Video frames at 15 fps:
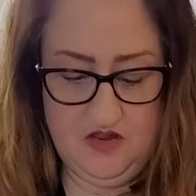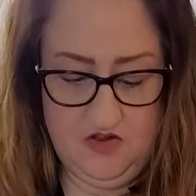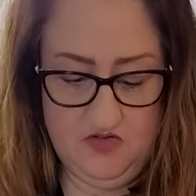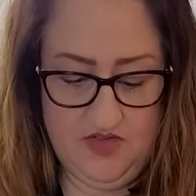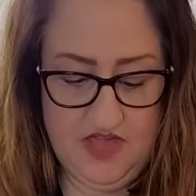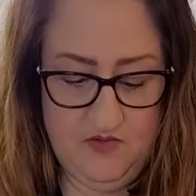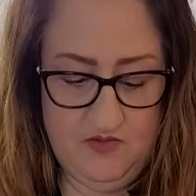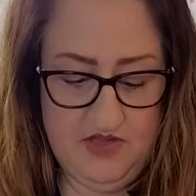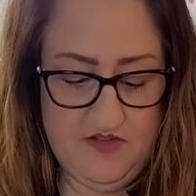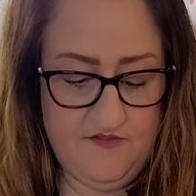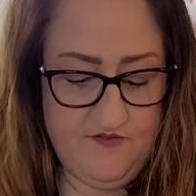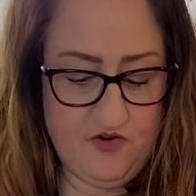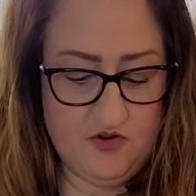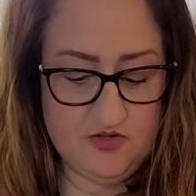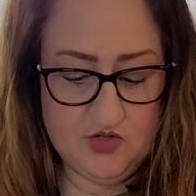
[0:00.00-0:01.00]
Okay, we
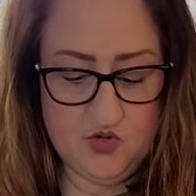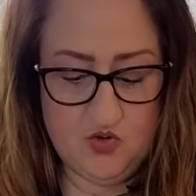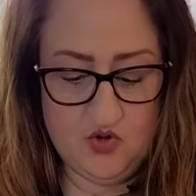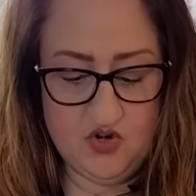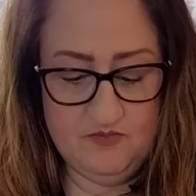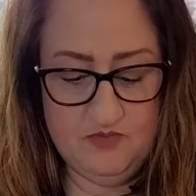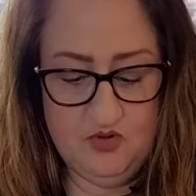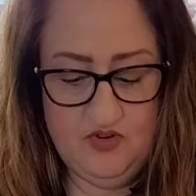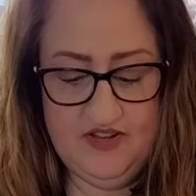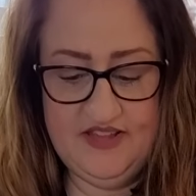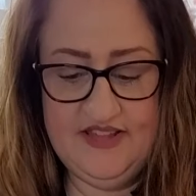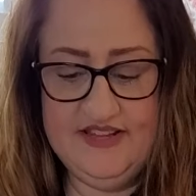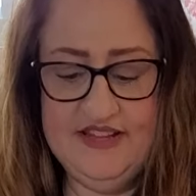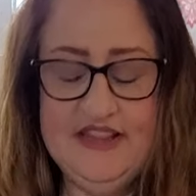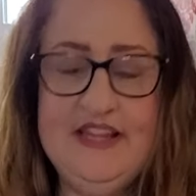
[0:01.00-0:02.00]
have first quarter moon
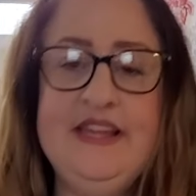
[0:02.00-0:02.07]
in